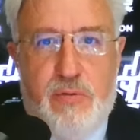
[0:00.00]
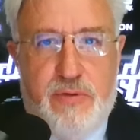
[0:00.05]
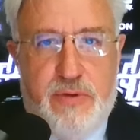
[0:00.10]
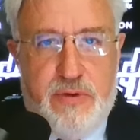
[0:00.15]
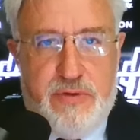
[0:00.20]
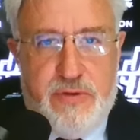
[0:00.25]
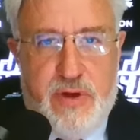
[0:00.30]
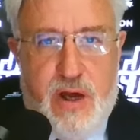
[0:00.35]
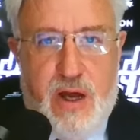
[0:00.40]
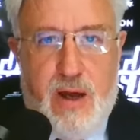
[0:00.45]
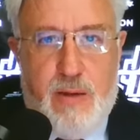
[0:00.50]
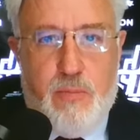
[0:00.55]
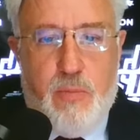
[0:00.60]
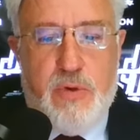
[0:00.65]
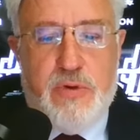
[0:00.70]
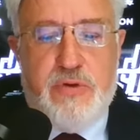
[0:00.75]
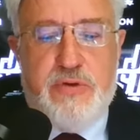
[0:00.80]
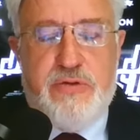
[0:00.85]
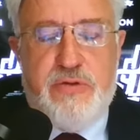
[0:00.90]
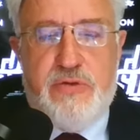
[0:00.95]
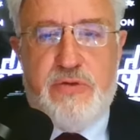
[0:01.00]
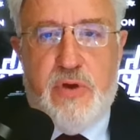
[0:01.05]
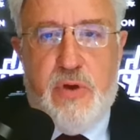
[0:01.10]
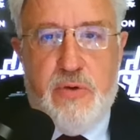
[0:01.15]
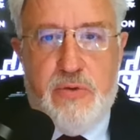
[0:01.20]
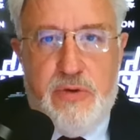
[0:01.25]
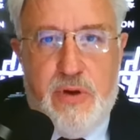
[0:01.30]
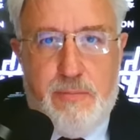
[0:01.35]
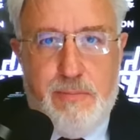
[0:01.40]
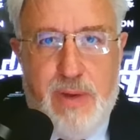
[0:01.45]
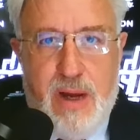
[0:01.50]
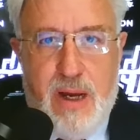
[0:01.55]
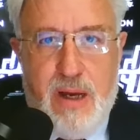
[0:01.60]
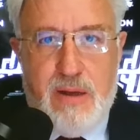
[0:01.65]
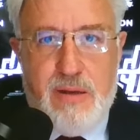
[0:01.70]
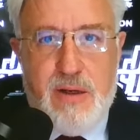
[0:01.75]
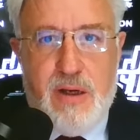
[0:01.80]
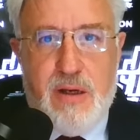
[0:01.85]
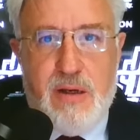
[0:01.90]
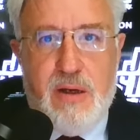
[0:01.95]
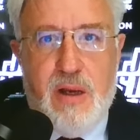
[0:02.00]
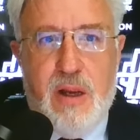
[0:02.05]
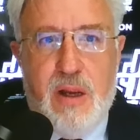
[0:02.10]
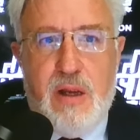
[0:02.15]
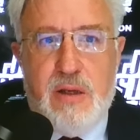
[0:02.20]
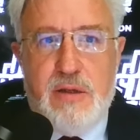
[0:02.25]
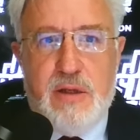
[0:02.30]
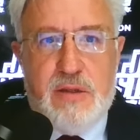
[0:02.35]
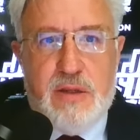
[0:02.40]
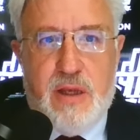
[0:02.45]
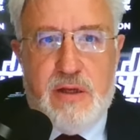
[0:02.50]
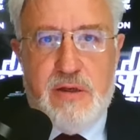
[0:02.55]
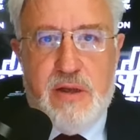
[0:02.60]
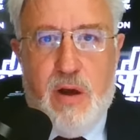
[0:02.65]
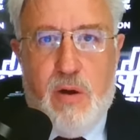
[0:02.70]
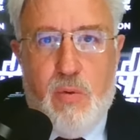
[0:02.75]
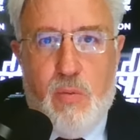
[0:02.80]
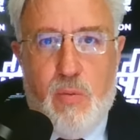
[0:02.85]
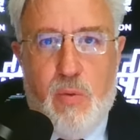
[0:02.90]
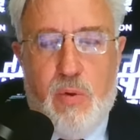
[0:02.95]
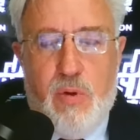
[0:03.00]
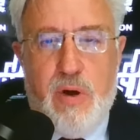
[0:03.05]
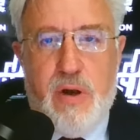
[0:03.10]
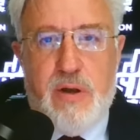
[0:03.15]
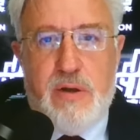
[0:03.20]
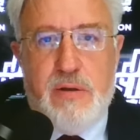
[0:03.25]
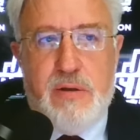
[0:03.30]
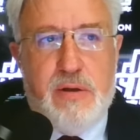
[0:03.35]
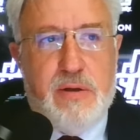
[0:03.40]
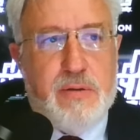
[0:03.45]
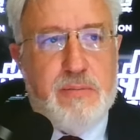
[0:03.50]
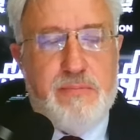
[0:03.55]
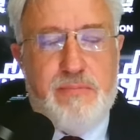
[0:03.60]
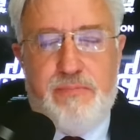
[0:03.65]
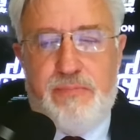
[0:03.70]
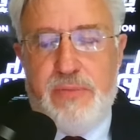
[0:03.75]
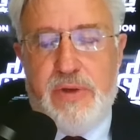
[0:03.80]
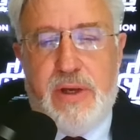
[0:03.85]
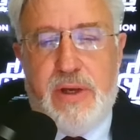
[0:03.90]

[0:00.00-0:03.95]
over the top where they're so demanding that they don't want it, and they're